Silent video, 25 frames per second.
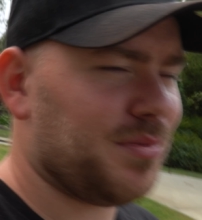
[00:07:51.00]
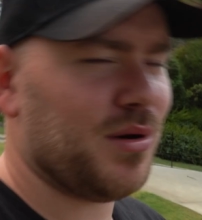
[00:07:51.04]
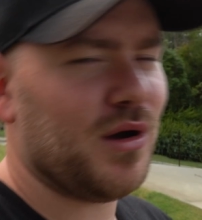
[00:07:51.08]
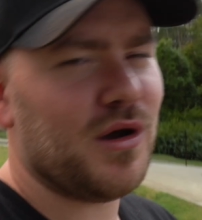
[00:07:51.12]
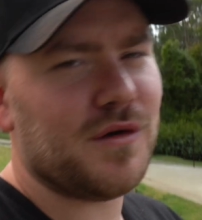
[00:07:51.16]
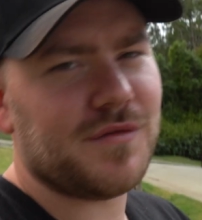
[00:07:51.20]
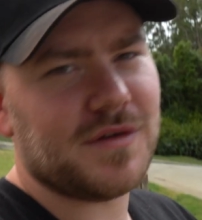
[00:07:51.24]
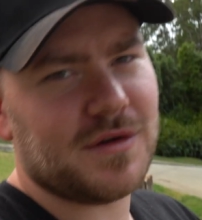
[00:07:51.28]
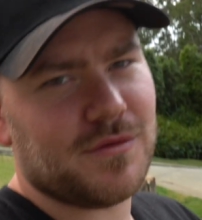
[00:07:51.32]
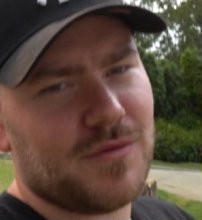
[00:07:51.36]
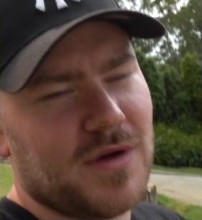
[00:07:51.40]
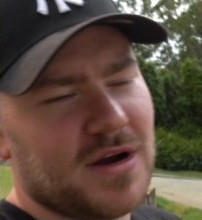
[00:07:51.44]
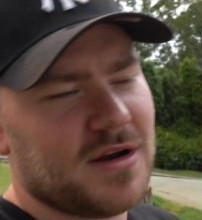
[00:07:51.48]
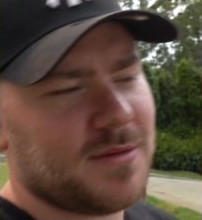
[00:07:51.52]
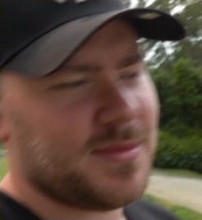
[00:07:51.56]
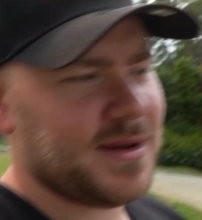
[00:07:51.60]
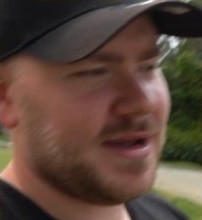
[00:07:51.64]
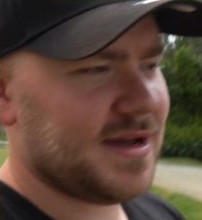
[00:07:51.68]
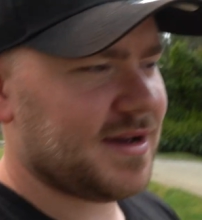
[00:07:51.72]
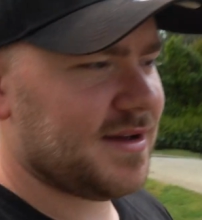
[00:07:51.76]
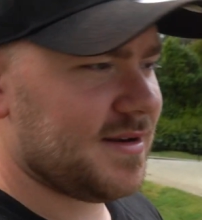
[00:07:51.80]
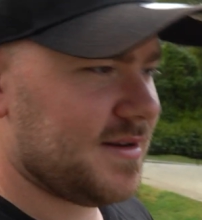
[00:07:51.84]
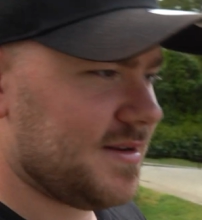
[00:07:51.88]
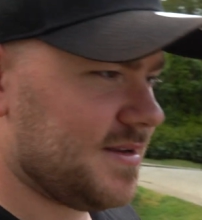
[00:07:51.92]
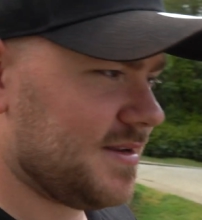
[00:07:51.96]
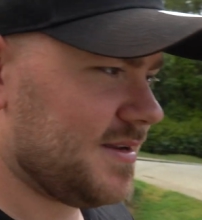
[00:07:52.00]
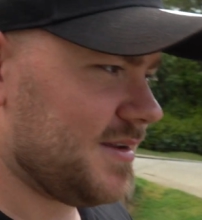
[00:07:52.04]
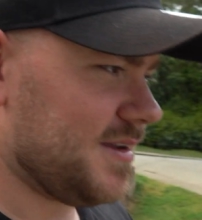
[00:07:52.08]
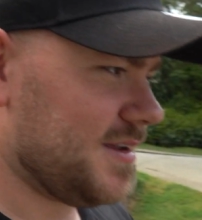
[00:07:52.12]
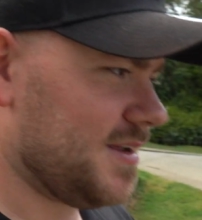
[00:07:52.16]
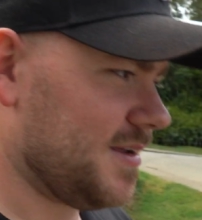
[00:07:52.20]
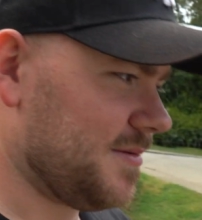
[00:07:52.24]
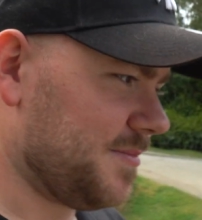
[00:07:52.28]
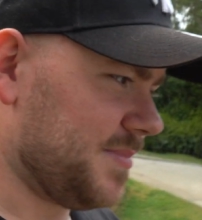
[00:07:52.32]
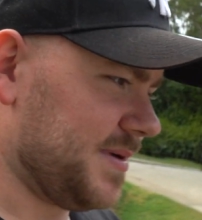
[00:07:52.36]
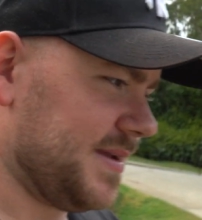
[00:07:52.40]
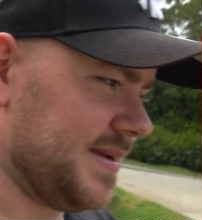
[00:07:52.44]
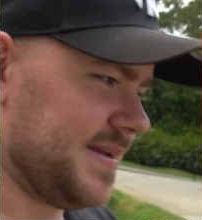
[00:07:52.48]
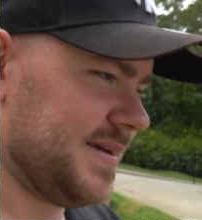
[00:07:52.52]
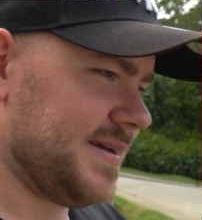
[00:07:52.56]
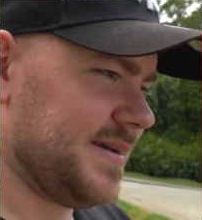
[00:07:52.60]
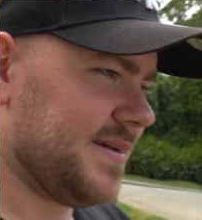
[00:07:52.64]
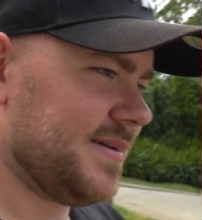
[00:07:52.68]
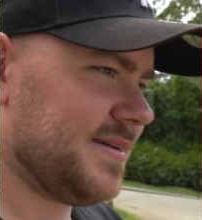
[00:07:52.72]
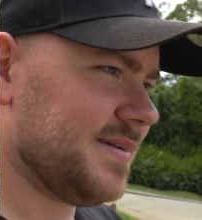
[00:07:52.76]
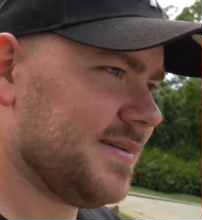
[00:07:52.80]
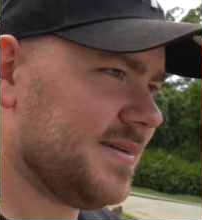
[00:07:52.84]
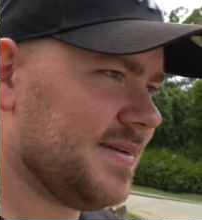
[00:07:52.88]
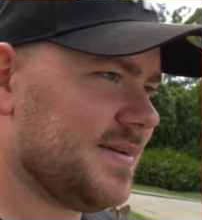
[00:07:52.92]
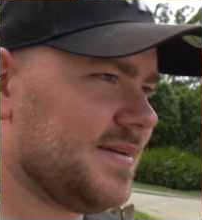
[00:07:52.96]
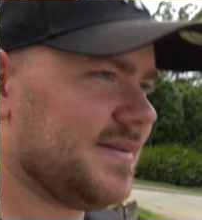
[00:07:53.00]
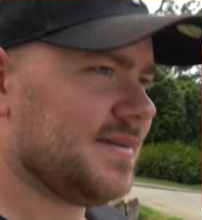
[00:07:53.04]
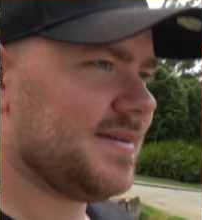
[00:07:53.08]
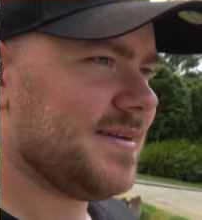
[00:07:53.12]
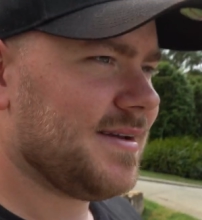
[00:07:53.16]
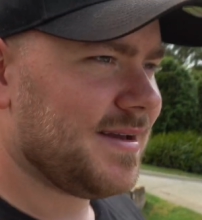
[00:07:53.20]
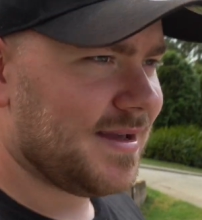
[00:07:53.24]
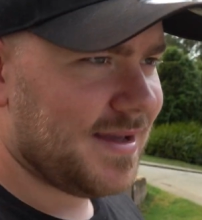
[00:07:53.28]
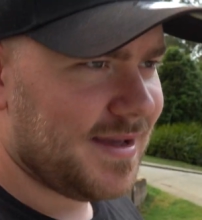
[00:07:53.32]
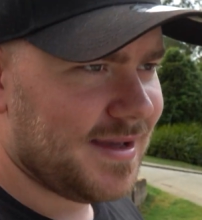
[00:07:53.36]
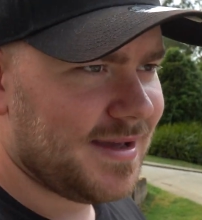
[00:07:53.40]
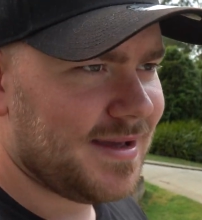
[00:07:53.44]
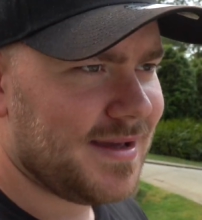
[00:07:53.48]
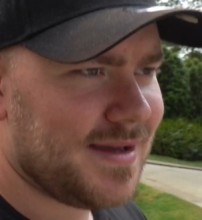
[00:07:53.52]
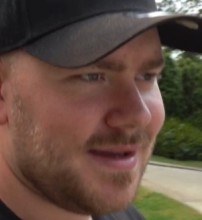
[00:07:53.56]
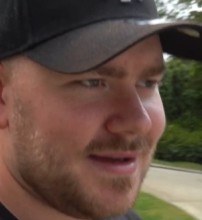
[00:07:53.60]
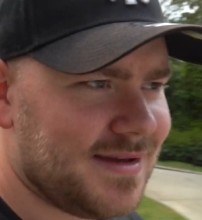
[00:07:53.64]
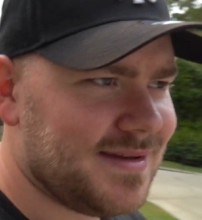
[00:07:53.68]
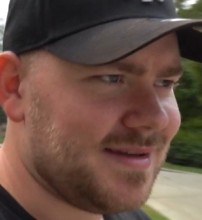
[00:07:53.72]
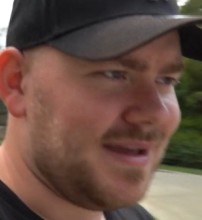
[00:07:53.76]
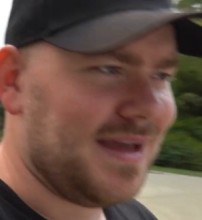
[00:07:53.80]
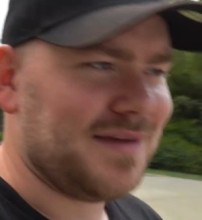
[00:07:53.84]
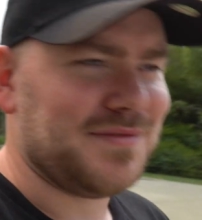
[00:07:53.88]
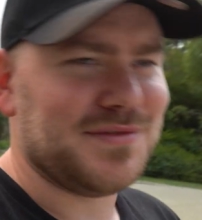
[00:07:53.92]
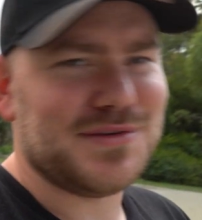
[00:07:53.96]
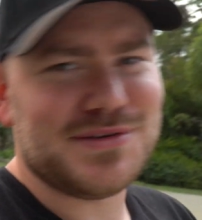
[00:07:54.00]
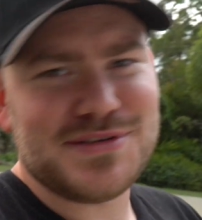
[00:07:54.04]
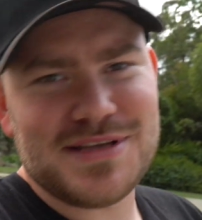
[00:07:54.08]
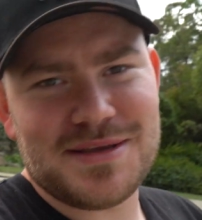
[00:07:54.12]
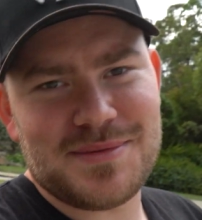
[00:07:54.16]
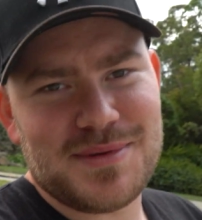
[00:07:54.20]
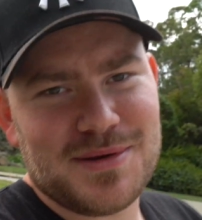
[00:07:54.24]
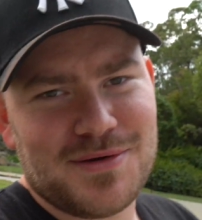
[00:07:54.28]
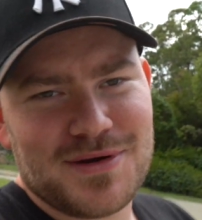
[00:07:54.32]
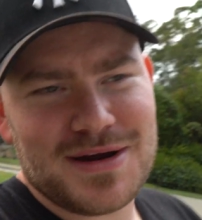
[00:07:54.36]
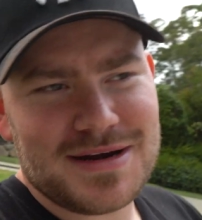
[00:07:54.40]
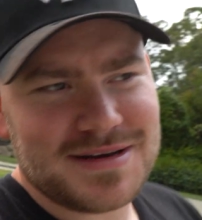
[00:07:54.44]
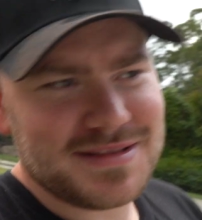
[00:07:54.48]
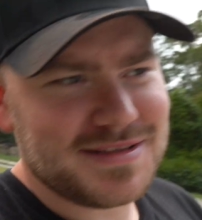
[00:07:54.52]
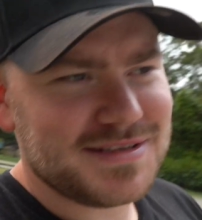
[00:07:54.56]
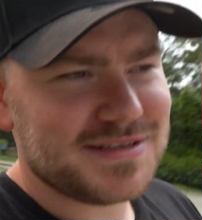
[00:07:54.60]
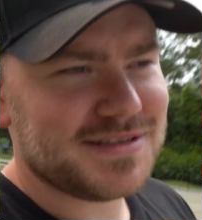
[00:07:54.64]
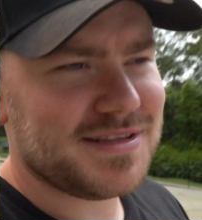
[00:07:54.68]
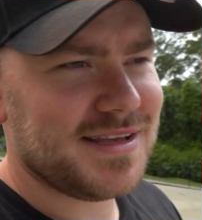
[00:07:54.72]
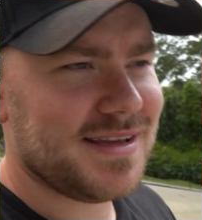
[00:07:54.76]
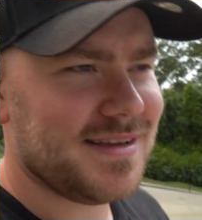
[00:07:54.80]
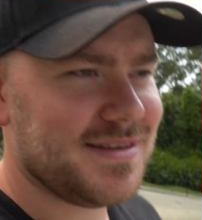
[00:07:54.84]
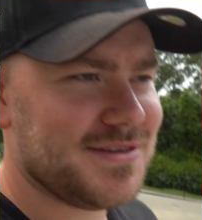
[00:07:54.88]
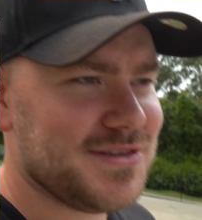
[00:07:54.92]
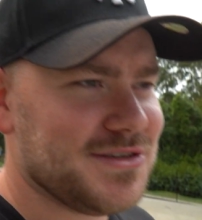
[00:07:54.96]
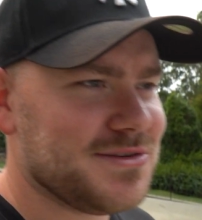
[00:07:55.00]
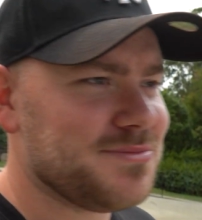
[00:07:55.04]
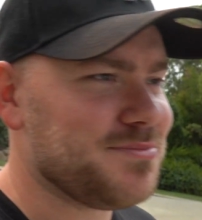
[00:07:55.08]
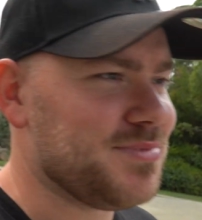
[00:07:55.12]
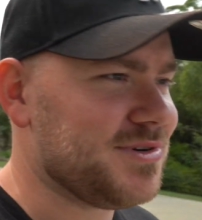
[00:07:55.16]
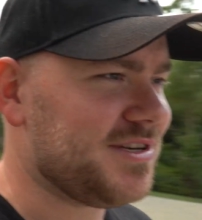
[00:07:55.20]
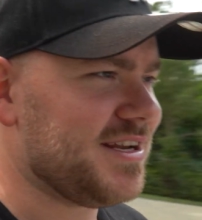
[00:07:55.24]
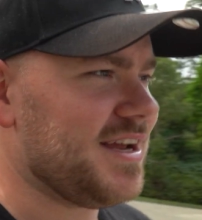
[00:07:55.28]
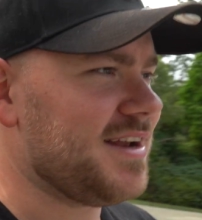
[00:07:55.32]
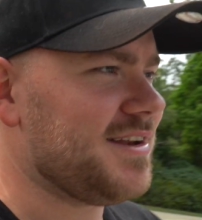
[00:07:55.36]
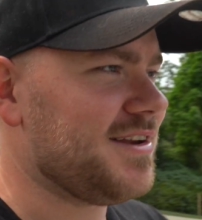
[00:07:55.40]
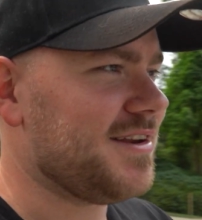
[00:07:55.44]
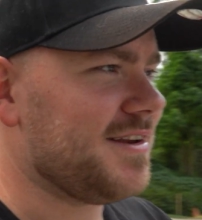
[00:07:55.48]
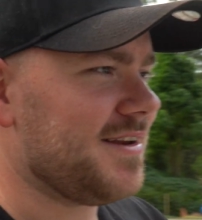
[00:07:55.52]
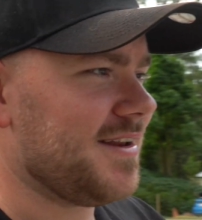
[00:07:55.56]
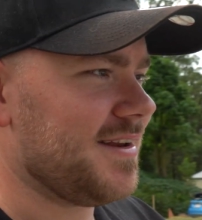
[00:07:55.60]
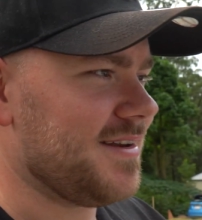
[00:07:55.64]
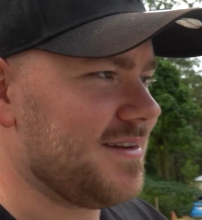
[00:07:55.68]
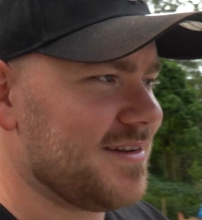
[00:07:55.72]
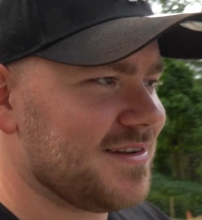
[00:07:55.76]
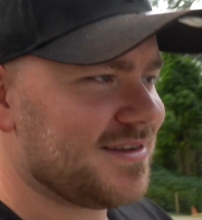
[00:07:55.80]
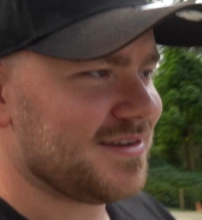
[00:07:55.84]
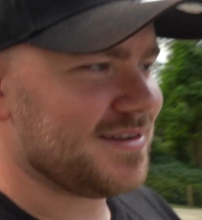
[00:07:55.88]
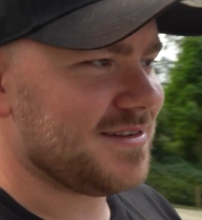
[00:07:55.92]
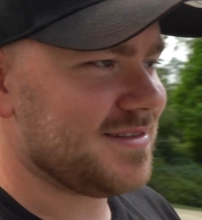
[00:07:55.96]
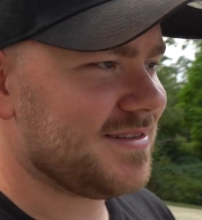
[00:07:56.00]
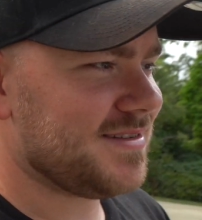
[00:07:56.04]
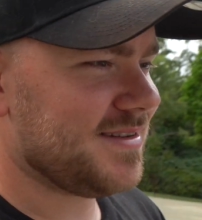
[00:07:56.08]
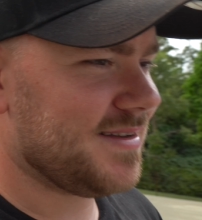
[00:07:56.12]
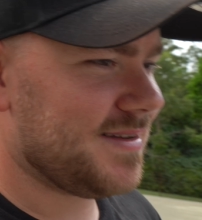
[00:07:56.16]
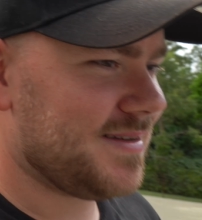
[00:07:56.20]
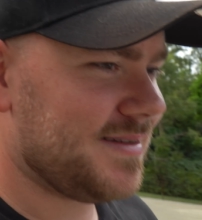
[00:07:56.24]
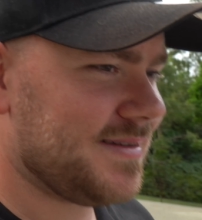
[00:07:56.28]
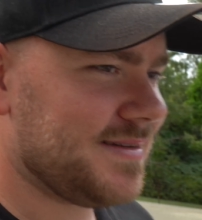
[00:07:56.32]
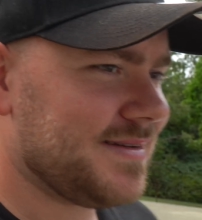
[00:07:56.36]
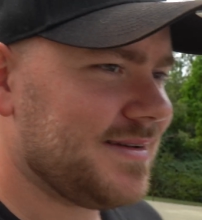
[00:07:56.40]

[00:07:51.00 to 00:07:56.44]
perfect runabout. But yeah, if you see me around in this thing, just pretend you didn't, because